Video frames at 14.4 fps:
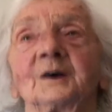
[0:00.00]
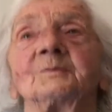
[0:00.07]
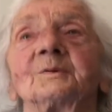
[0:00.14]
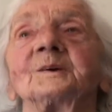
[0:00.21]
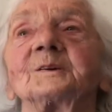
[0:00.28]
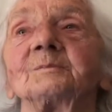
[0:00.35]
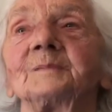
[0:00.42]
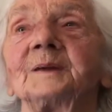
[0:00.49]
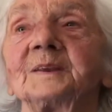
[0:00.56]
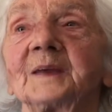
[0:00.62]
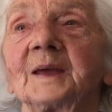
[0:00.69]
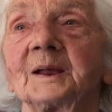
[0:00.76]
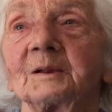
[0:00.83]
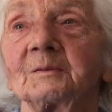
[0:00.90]
I want to be
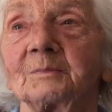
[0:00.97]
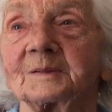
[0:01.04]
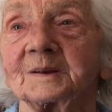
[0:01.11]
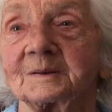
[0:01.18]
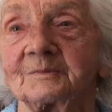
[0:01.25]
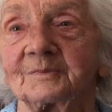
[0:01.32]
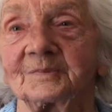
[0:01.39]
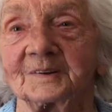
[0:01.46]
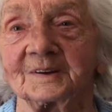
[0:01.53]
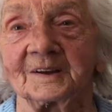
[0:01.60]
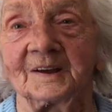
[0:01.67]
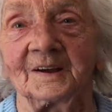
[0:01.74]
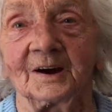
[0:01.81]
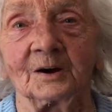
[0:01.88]
the help of something.
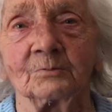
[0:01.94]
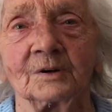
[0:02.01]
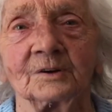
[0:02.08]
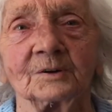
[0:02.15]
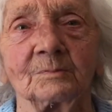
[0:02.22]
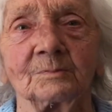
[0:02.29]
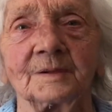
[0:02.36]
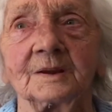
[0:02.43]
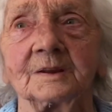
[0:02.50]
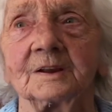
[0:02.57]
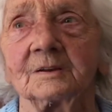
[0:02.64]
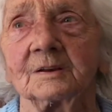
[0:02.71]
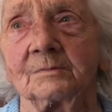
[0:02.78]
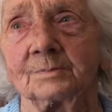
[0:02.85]
I want to be a
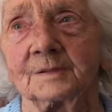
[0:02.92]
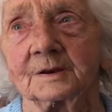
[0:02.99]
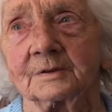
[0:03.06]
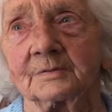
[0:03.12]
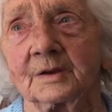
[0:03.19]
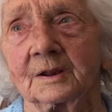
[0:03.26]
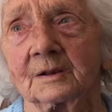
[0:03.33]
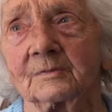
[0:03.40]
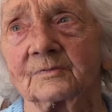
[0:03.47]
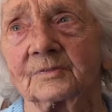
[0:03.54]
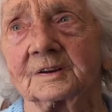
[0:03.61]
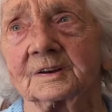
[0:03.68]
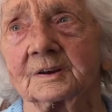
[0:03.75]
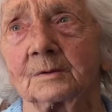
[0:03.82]
little bit of help
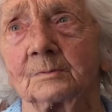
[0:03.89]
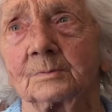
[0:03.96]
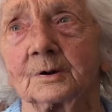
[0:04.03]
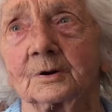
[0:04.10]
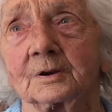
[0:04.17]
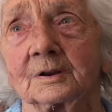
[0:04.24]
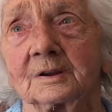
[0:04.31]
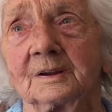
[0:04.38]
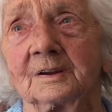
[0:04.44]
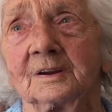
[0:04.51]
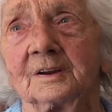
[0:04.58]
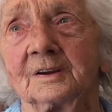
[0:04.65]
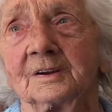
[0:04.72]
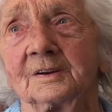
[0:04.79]
for somebody.
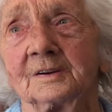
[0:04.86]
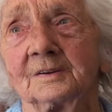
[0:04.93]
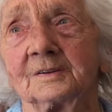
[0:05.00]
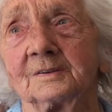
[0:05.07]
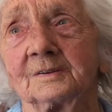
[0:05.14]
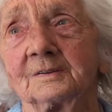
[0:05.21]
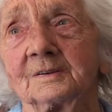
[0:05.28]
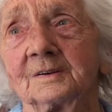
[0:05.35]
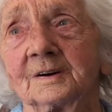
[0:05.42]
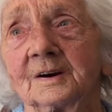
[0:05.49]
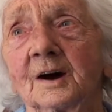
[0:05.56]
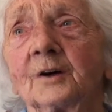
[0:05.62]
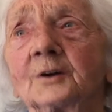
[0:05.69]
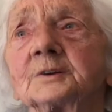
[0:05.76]
Yeah,
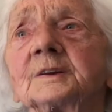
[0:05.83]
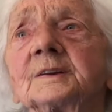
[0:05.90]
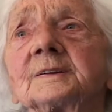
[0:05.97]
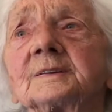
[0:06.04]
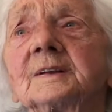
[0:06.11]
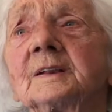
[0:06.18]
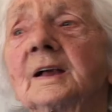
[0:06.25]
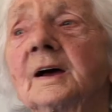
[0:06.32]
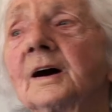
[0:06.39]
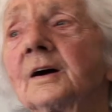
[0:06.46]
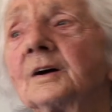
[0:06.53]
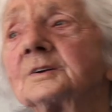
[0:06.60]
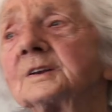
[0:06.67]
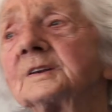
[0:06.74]
I can still
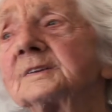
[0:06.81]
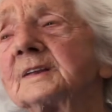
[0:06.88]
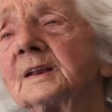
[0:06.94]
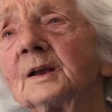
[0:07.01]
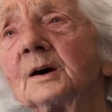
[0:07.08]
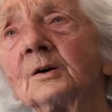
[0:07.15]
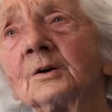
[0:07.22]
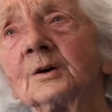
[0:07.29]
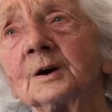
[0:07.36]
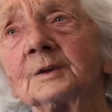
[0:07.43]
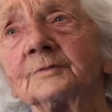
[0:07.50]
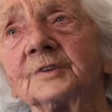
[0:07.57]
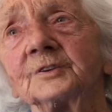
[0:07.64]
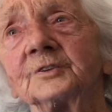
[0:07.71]
I can still
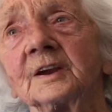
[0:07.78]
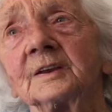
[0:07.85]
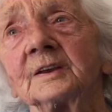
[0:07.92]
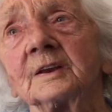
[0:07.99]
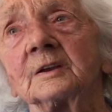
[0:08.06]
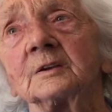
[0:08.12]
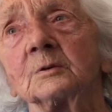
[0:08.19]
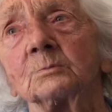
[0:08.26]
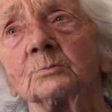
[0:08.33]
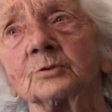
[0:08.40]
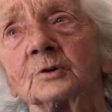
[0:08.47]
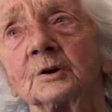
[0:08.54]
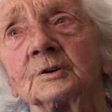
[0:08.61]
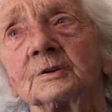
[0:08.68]
iron for Jen, and I'm
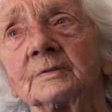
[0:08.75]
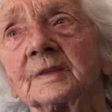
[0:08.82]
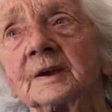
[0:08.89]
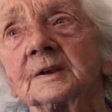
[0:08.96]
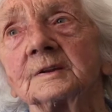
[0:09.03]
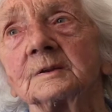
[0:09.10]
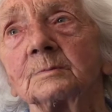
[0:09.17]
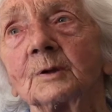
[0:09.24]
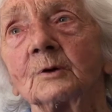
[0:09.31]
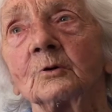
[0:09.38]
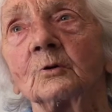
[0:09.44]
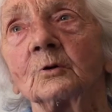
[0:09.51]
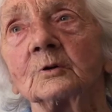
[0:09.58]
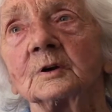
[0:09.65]
proud of that. That's
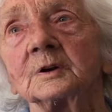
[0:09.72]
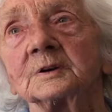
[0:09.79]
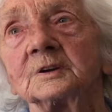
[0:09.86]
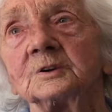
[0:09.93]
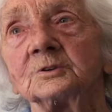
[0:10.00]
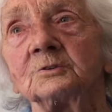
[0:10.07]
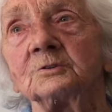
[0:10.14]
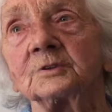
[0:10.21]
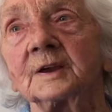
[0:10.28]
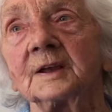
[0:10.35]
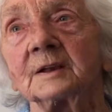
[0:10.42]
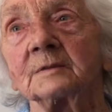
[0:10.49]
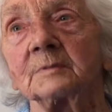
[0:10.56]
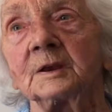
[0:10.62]
about all I can do to
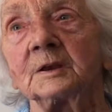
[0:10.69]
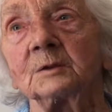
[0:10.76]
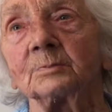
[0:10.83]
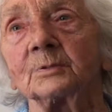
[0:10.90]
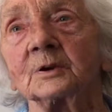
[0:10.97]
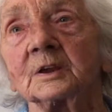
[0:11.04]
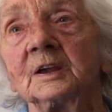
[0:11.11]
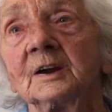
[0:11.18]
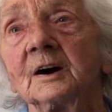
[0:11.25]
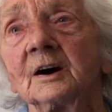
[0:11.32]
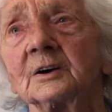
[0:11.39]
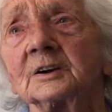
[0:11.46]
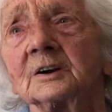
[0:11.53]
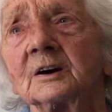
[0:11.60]
help anybody.
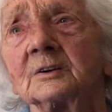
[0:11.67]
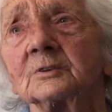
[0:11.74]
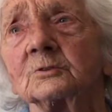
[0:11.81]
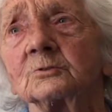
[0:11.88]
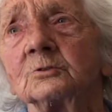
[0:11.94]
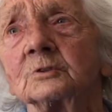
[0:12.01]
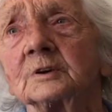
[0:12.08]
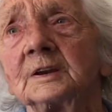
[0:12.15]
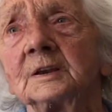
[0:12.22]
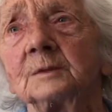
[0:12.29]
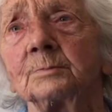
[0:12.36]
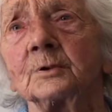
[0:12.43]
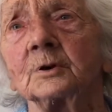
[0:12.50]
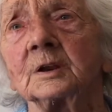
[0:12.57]
I can't cook
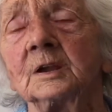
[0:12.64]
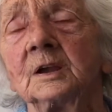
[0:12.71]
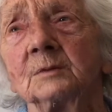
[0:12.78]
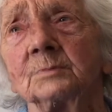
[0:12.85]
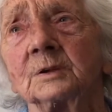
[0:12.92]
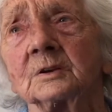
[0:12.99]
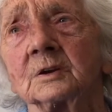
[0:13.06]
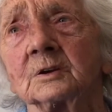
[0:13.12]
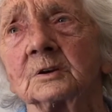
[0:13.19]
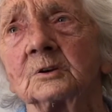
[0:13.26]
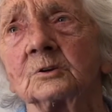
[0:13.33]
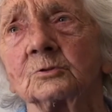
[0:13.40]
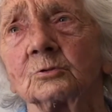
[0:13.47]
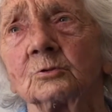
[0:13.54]
anybody, but I
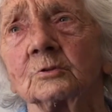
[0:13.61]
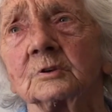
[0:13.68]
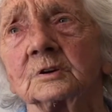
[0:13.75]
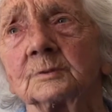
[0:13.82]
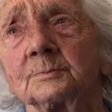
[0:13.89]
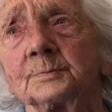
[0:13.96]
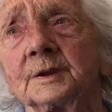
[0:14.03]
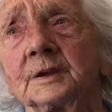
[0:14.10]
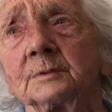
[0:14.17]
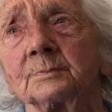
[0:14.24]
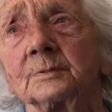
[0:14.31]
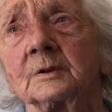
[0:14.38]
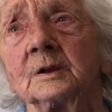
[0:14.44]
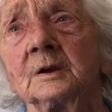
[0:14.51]
can talk to
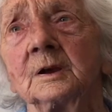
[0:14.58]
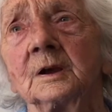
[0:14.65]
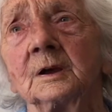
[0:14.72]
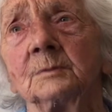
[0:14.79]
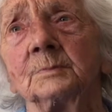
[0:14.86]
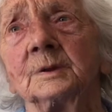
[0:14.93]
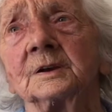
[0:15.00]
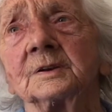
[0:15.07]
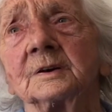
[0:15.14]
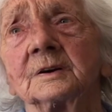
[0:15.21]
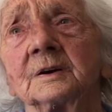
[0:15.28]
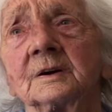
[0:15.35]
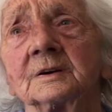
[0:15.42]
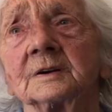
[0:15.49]
people. But
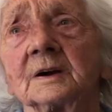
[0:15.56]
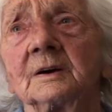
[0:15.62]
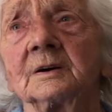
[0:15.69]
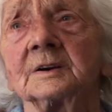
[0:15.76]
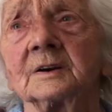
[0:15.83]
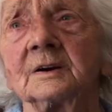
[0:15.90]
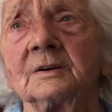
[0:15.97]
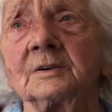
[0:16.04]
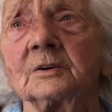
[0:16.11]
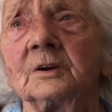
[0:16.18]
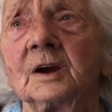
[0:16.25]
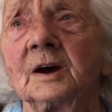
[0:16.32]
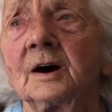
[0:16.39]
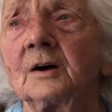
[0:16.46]
I, I, I
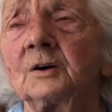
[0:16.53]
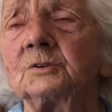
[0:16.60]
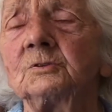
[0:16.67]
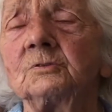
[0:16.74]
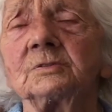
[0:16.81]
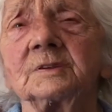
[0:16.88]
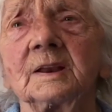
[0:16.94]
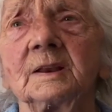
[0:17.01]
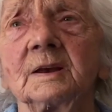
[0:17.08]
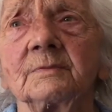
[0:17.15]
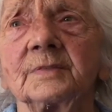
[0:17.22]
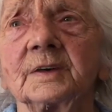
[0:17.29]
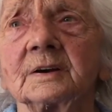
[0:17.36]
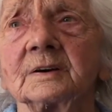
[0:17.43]
can't. I used to
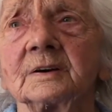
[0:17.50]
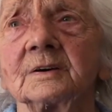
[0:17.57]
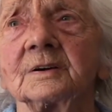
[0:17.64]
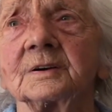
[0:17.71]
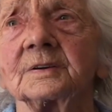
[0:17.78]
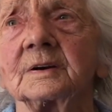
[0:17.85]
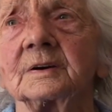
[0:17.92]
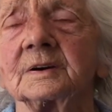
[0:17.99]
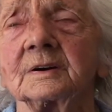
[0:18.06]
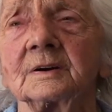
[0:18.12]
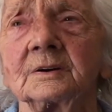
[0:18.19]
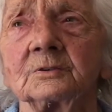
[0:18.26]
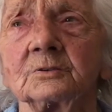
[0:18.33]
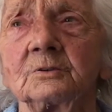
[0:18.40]
love the garden. I
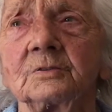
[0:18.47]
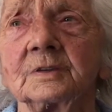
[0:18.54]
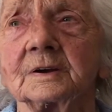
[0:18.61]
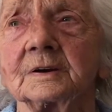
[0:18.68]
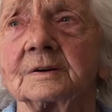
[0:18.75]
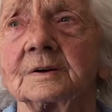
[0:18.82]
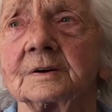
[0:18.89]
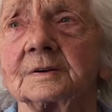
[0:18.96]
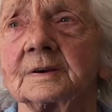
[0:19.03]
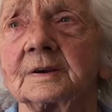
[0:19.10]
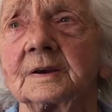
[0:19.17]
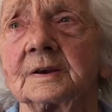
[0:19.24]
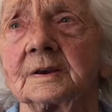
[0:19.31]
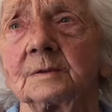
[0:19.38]
can't do the
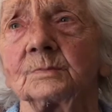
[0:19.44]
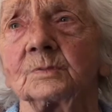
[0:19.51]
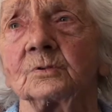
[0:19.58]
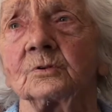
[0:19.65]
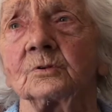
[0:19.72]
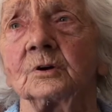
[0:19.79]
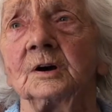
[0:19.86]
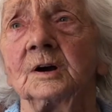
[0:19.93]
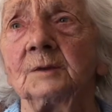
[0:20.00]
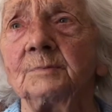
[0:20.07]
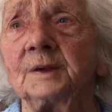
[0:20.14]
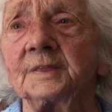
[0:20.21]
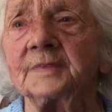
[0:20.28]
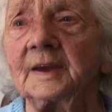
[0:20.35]
garden anymore.
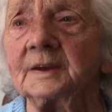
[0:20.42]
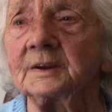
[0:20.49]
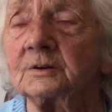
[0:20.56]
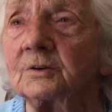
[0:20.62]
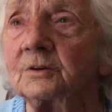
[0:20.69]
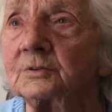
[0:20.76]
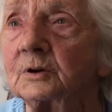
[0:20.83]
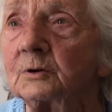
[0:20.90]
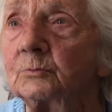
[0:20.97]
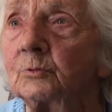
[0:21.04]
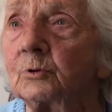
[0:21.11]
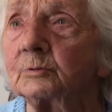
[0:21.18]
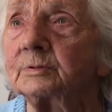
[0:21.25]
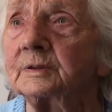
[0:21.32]
But thank God I
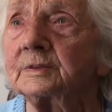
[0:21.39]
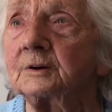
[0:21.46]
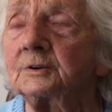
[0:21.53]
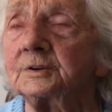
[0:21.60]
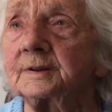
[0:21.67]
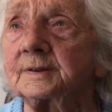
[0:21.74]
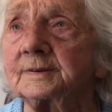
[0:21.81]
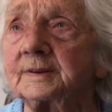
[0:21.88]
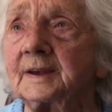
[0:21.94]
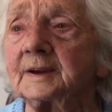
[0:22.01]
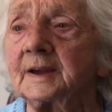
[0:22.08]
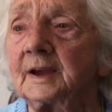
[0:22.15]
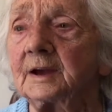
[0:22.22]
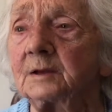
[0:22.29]
walk without a
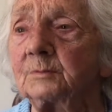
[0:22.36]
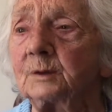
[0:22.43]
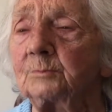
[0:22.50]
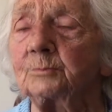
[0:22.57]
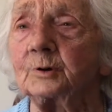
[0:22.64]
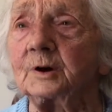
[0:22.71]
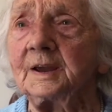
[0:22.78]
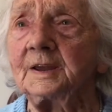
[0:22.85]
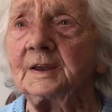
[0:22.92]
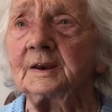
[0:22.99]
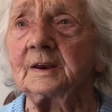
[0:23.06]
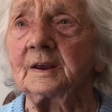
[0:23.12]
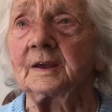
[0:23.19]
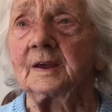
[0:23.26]
stick, and my
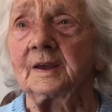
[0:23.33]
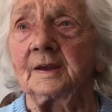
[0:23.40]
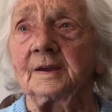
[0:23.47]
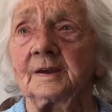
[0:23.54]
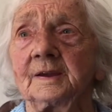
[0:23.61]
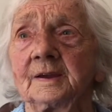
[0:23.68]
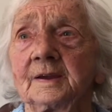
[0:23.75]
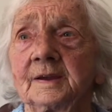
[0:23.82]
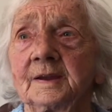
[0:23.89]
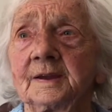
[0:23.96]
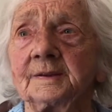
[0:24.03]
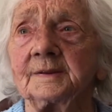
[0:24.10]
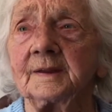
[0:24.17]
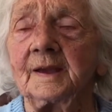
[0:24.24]
brain
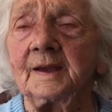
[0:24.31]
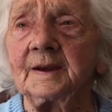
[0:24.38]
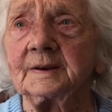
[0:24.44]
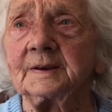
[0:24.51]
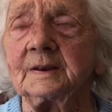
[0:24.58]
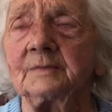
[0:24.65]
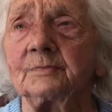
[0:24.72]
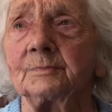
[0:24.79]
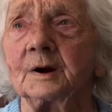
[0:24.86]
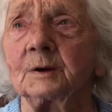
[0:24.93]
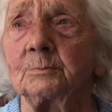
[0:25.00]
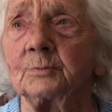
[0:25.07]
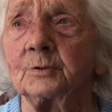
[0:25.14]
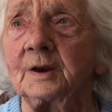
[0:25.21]
is active.
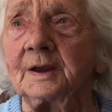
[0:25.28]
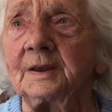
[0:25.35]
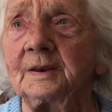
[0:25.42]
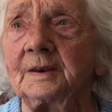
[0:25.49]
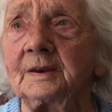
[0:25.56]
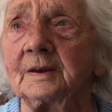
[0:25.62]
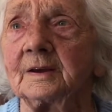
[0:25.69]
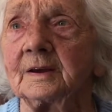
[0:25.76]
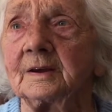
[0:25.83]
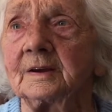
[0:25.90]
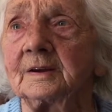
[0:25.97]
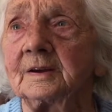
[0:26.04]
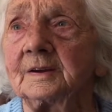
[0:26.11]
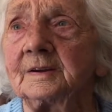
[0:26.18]
My brain
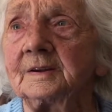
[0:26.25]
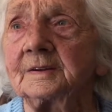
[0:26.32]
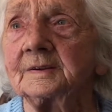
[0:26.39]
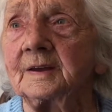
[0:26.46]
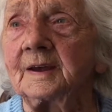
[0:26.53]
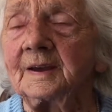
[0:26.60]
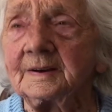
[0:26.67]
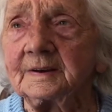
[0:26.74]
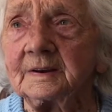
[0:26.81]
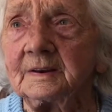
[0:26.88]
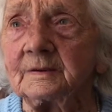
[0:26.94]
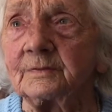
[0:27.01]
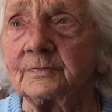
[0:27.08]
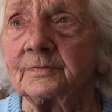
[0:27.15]
is
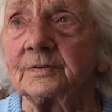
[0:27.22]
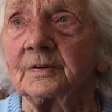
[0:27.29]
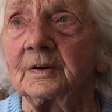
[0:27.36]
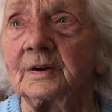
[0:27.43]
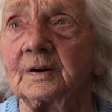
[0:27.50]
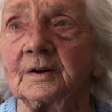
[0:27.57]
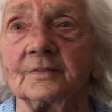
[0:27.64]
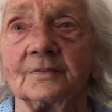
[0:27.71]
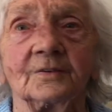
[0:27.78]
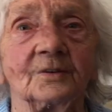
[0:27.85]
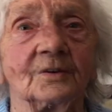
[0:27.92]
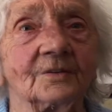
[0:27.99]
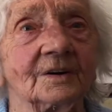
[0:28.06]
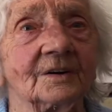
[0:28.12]
active. What do you
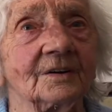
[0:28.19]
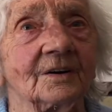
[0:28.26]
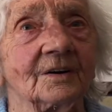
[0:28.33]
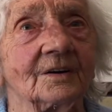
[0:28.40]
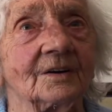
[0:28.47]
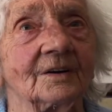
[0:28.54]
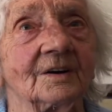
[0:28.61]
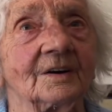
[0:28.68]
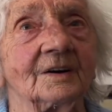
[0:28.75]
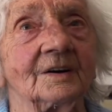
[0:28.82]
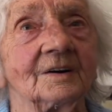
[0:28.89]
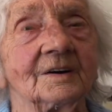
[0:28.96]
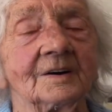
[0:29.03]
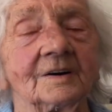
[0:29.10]
think about most?